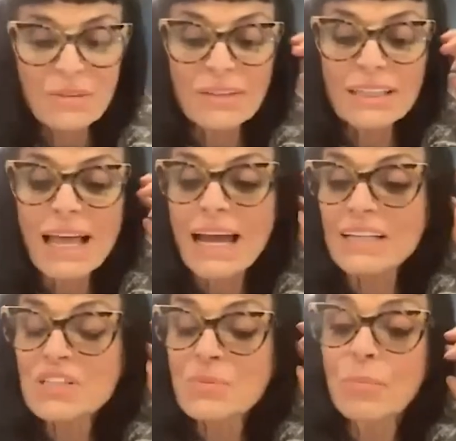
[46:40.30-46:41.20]

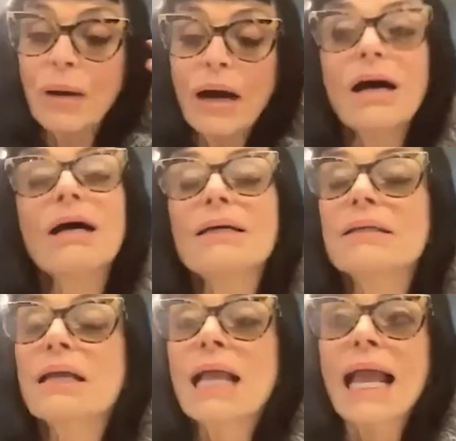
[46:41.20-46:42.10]
relax.
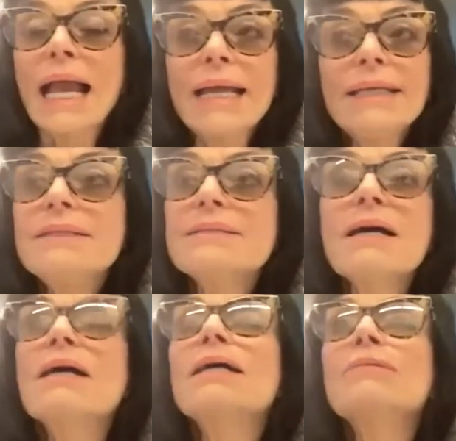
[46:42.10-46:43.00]
But
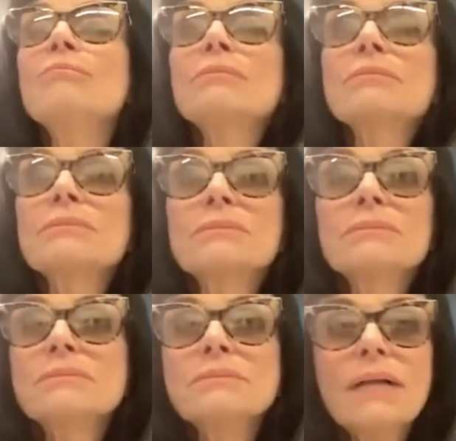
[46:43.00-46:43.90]
anytime
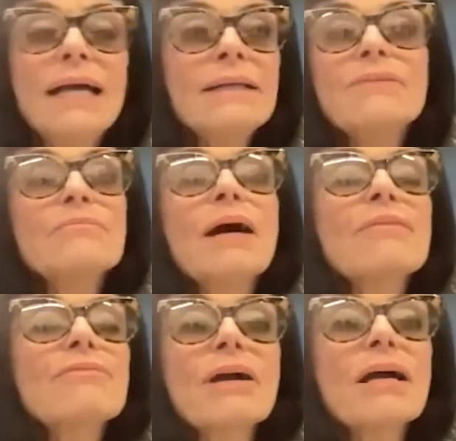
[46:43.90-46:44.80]
any of
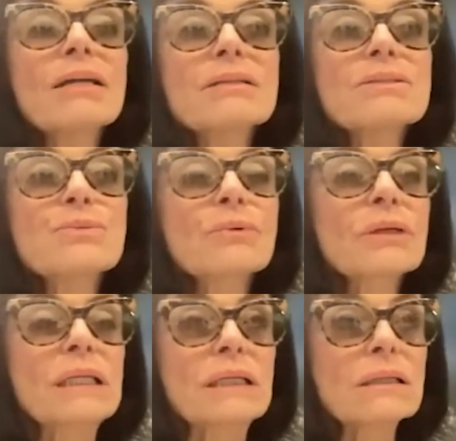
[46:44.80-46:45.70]
my friends
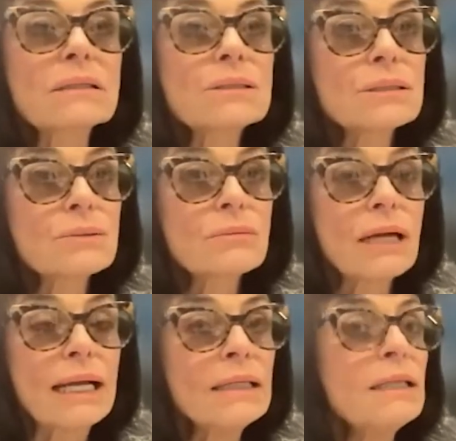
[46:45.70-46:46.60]
were going to do
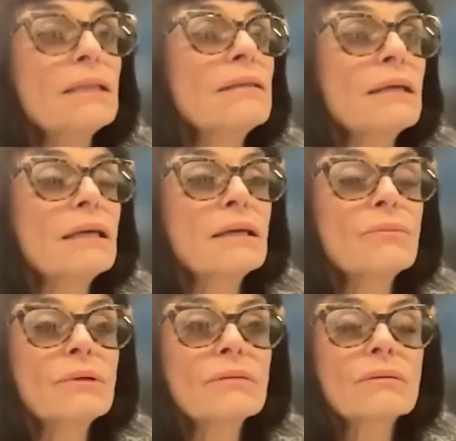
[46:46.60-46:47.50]

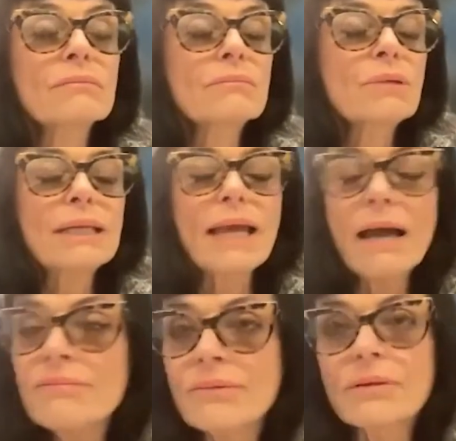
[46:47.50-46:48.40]
anything,
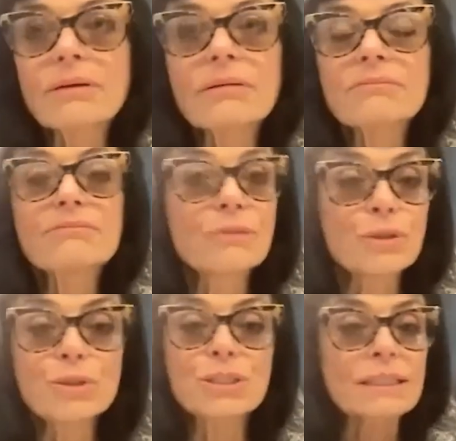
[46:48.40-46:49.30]
whatever
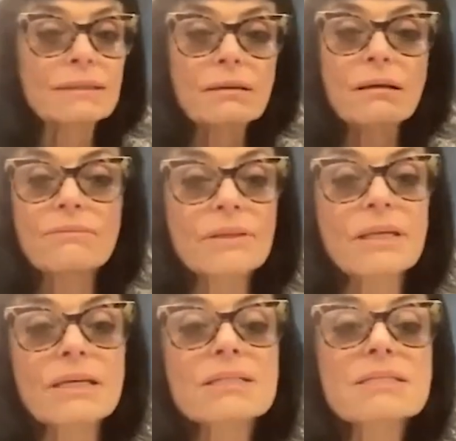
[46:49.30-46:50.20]
version of
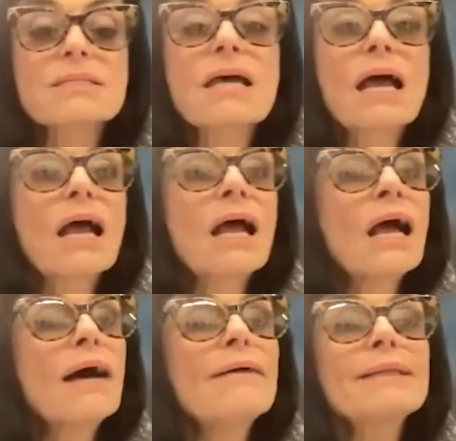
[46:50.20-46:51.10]
this,
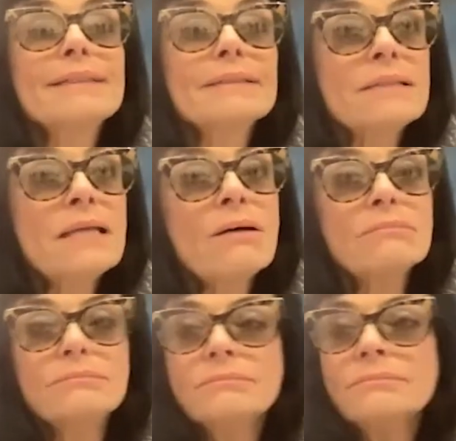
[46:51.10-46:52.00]
I was like,
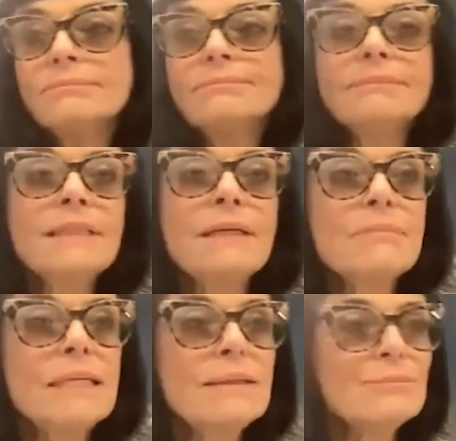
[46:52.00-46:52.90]
no, not
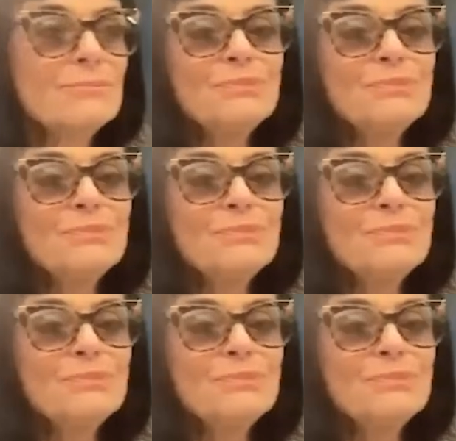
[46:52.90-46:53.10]
me,